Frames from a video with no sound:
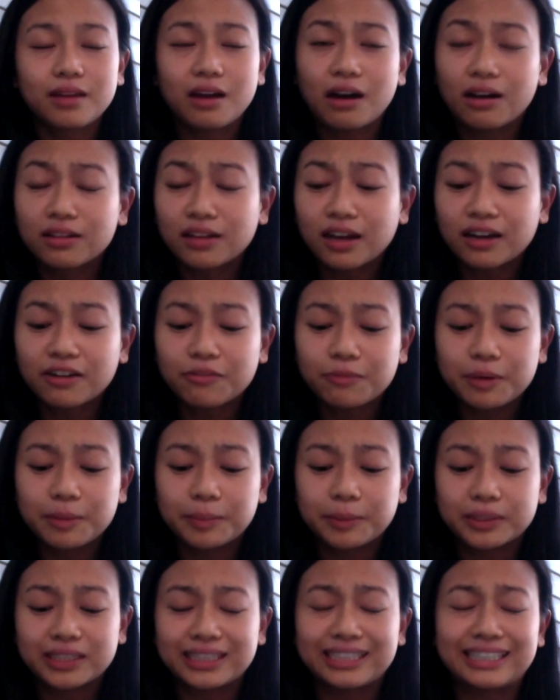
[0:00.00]
A lot of
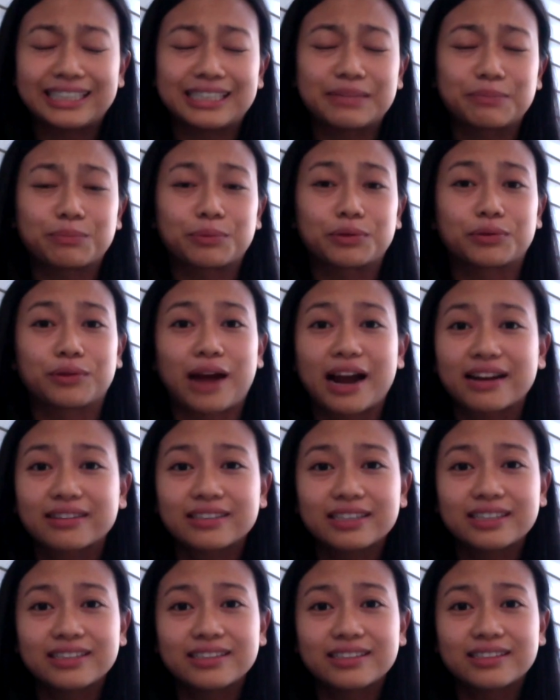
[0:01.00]
people need
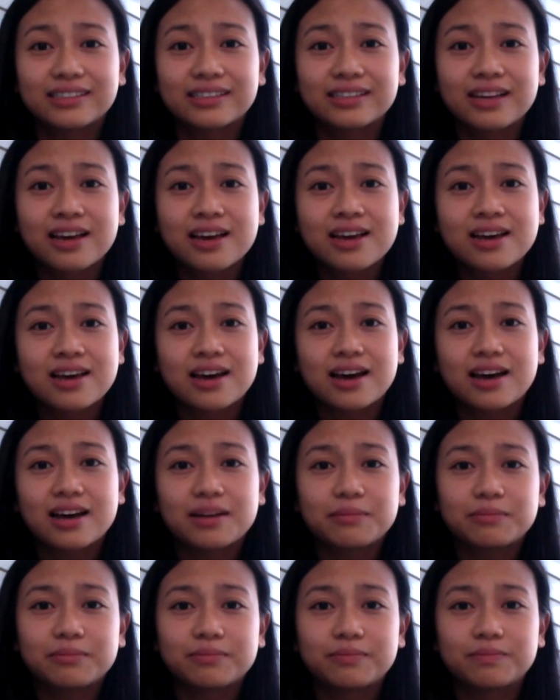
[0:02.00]
practice
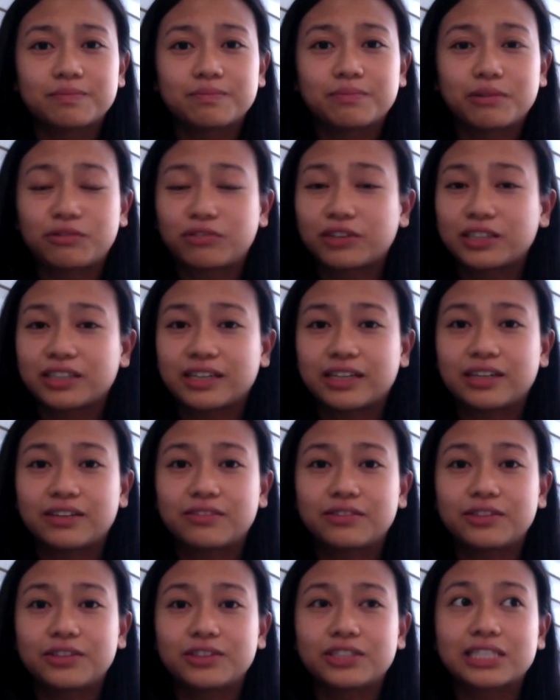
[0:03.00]
before their
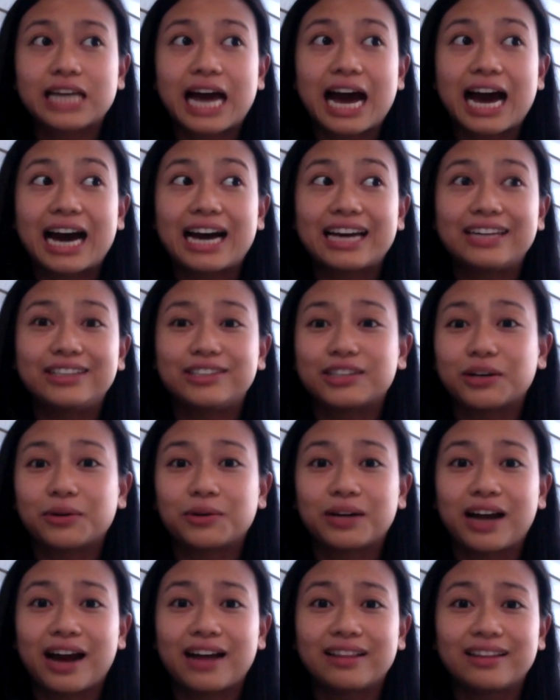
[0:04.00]
interviews. I
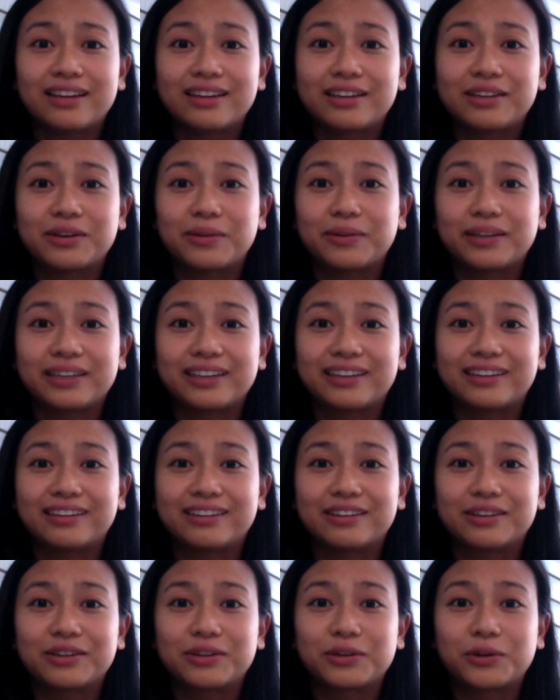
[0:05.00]
don't. I like going
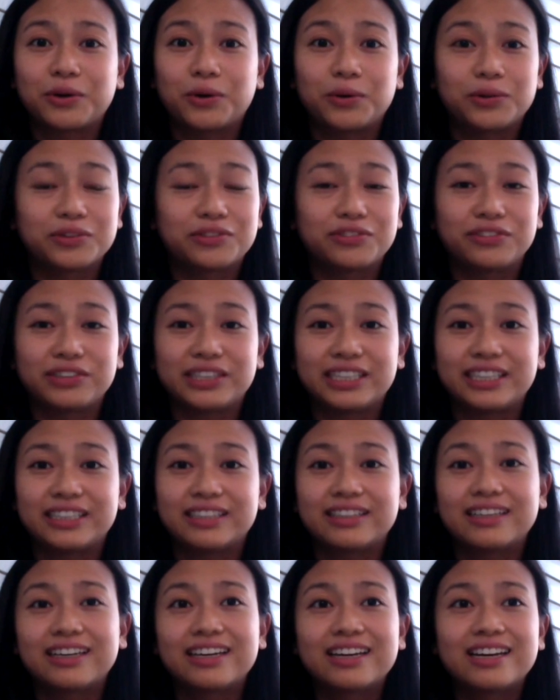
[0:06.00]
in cold
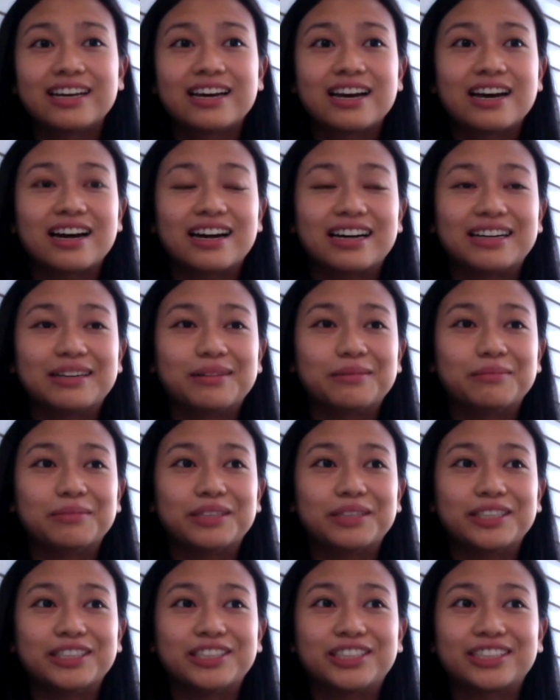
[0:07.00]
feet,
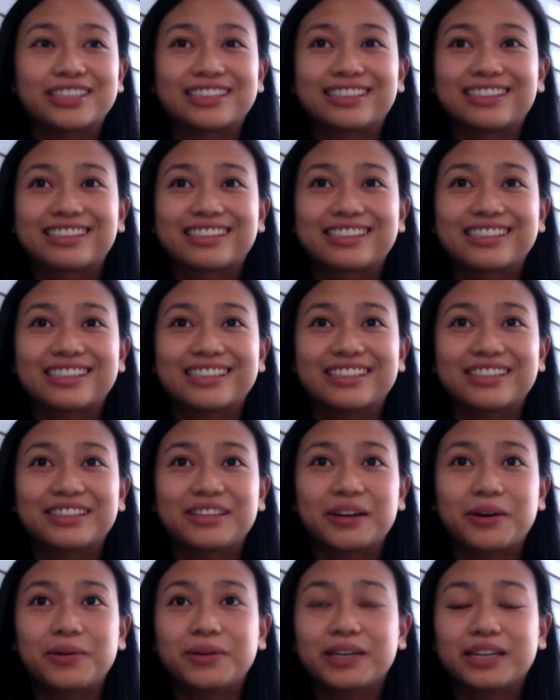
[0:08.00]
just
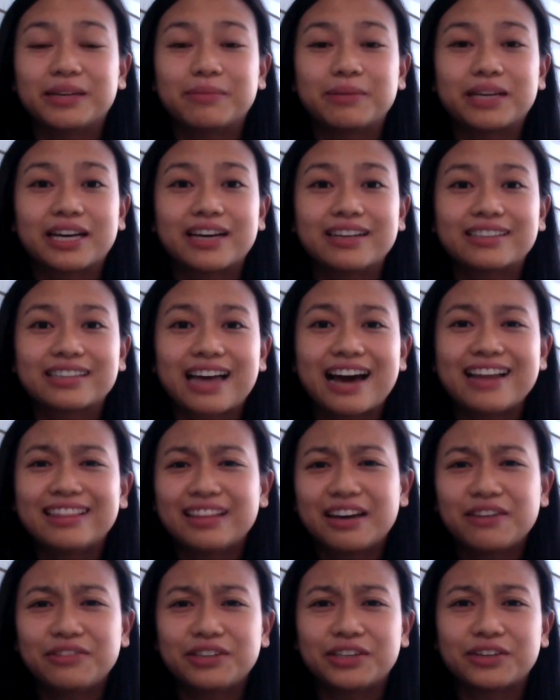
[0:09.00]
go in, because I
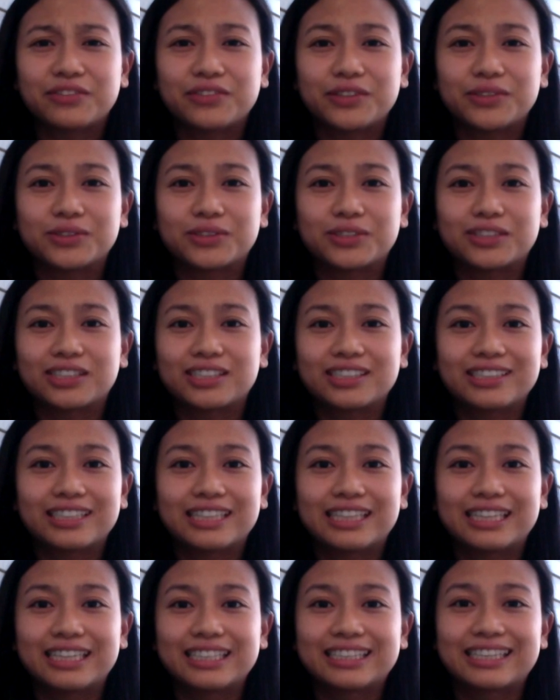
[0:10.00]
love interviews. Those are the
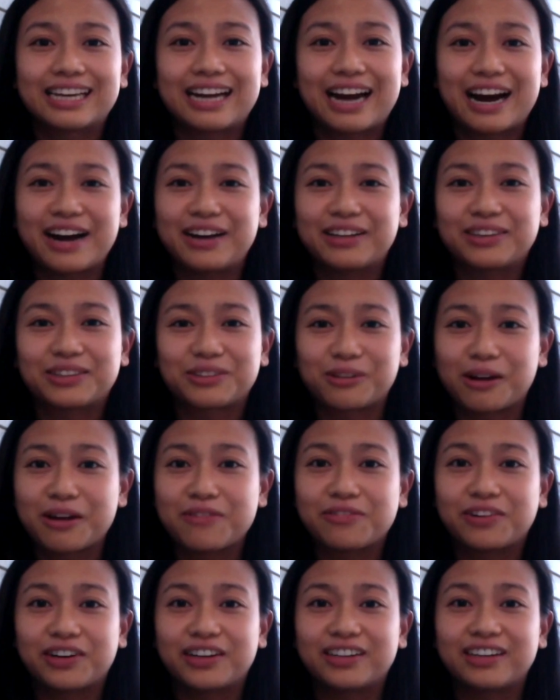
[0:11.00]
things that I
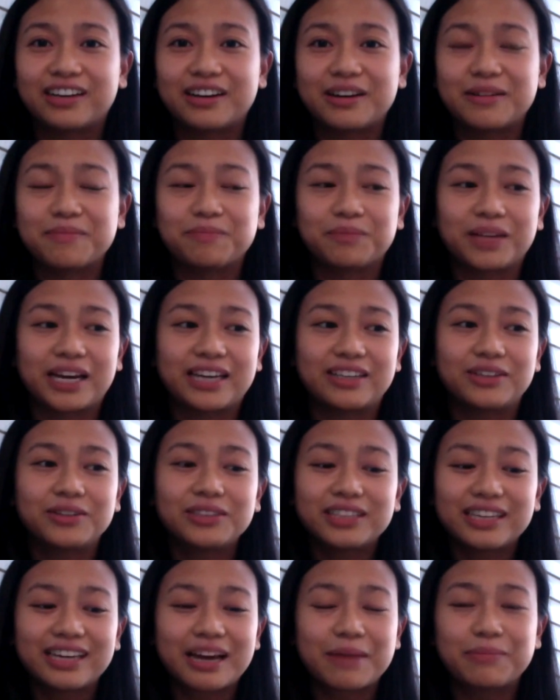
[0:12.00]
thrive on. I
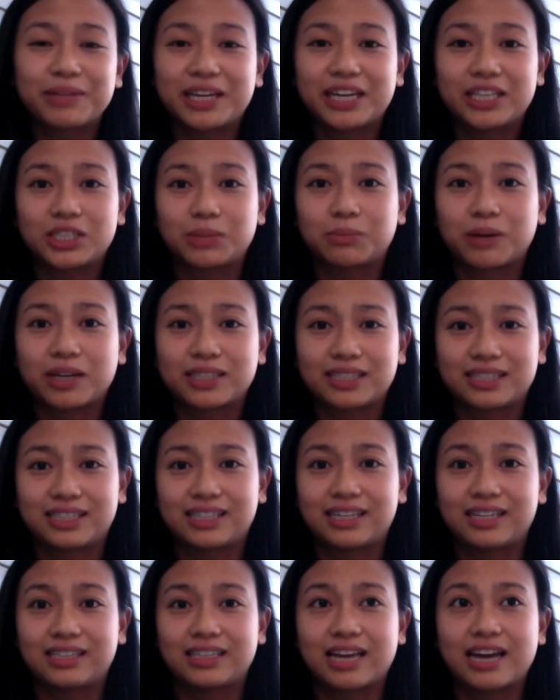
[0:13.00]
don't like application
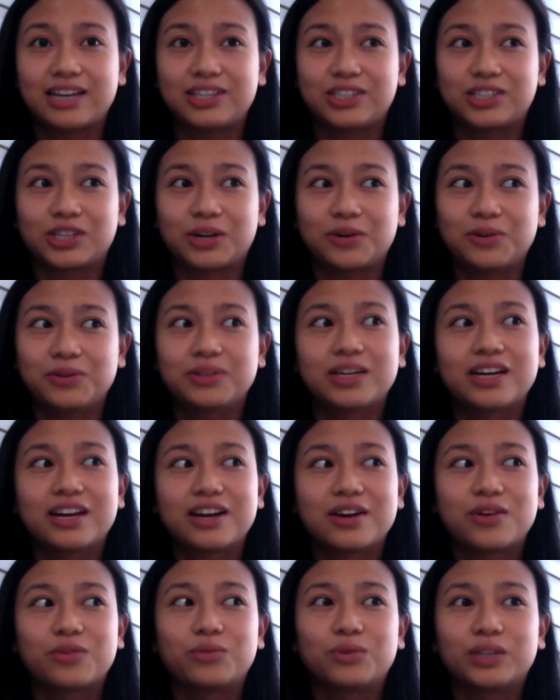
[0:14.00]
processes. I don't
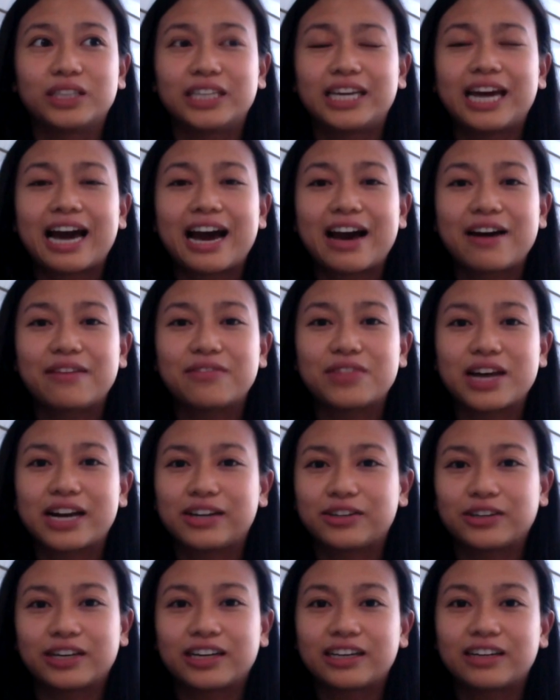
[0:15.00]
really have
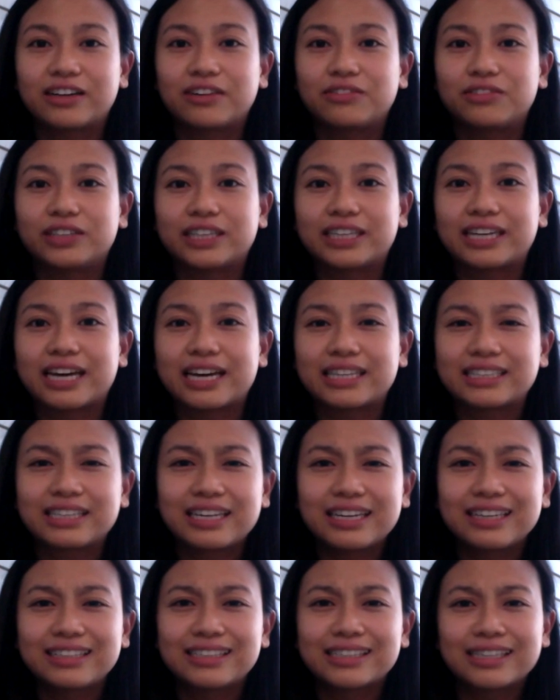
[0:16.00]
that great of like
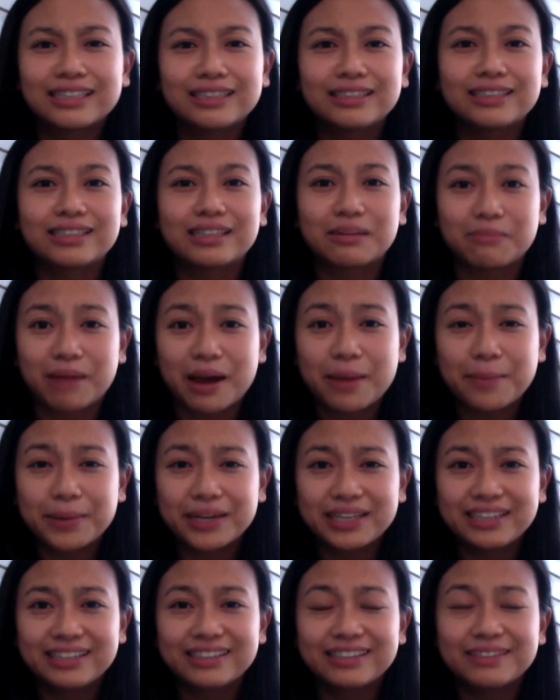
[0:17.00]
essay skills, in my
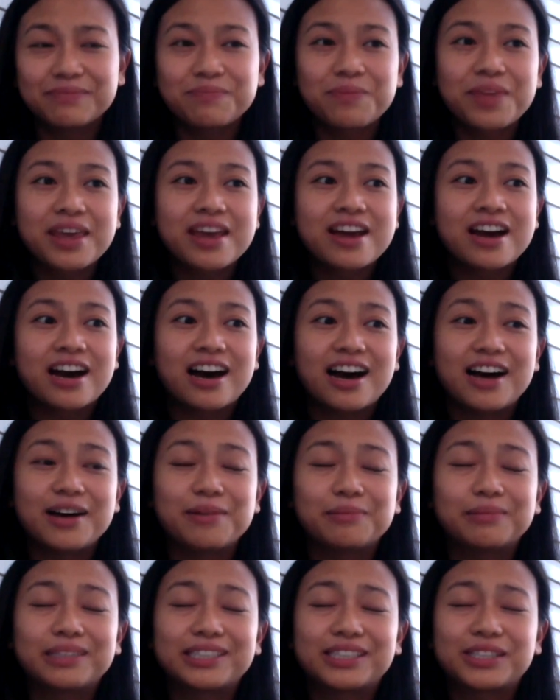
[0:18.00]
opinion.
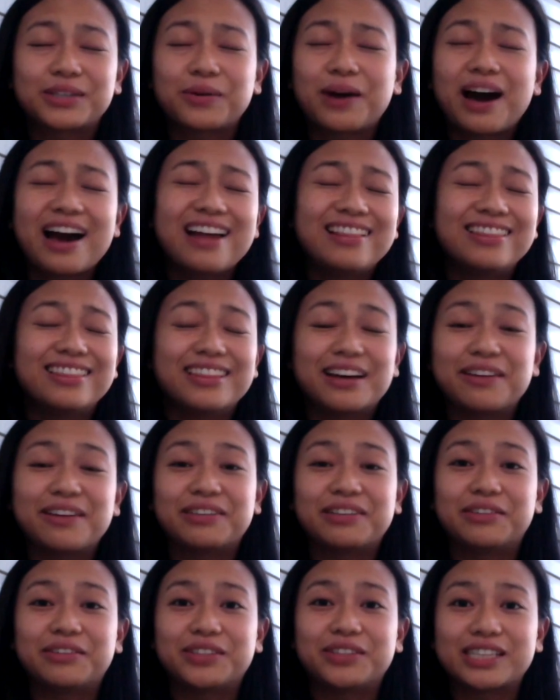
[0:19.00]
So I love
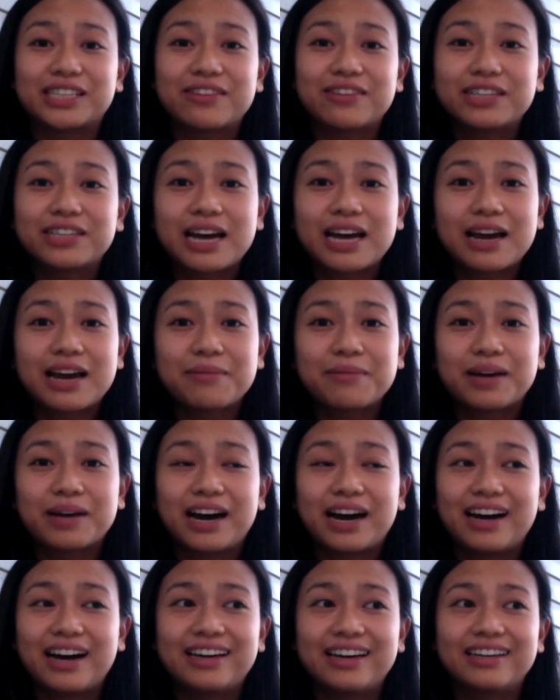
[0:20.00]
interviews. Every time
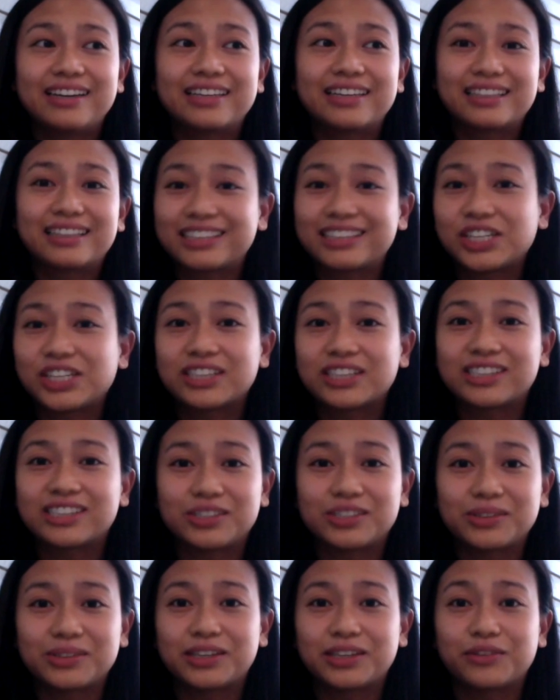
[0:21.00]
I get the chance to
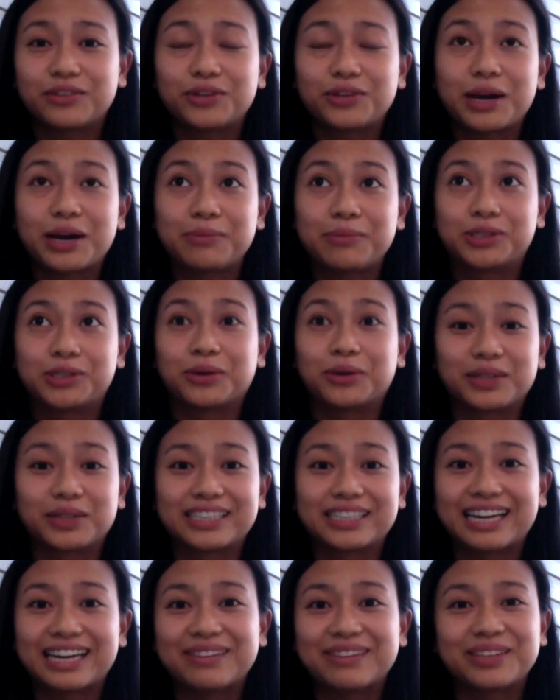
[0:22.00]
do an interview, I'm so
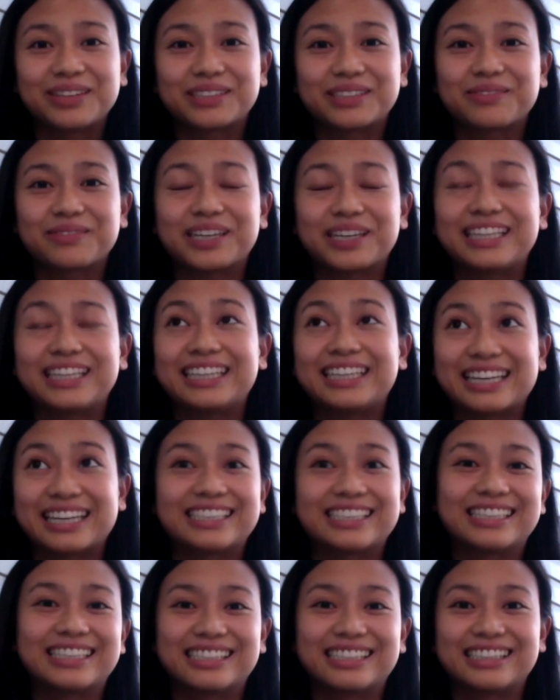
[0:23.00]
excited, because I'm like, yes,
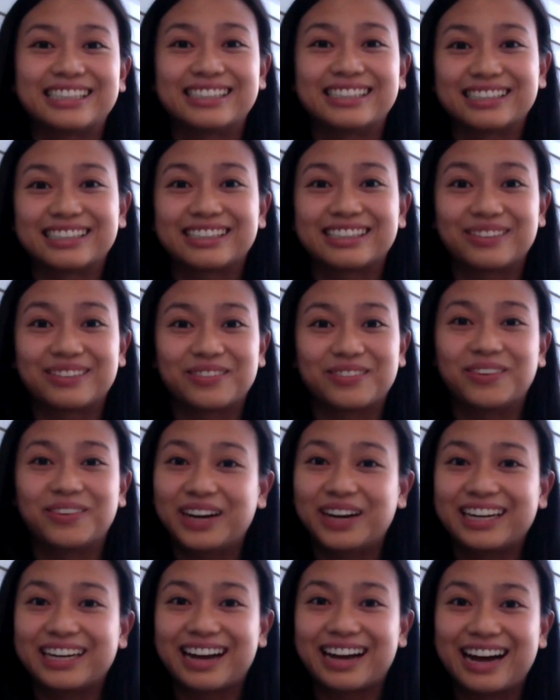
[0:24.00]
this is
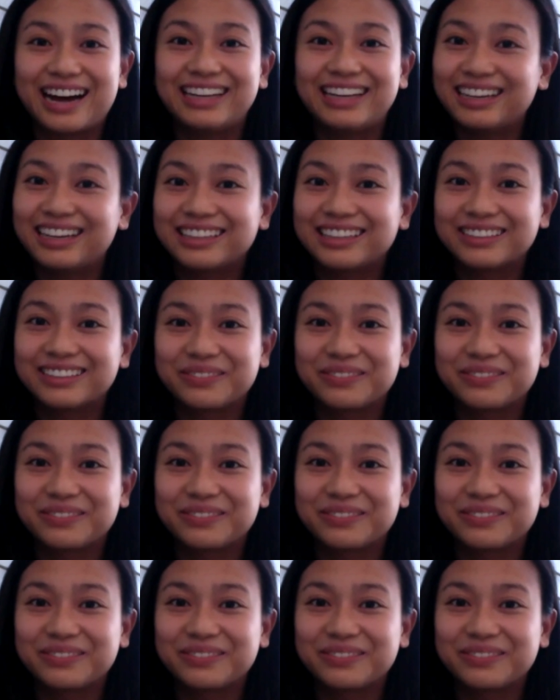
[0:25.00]
what I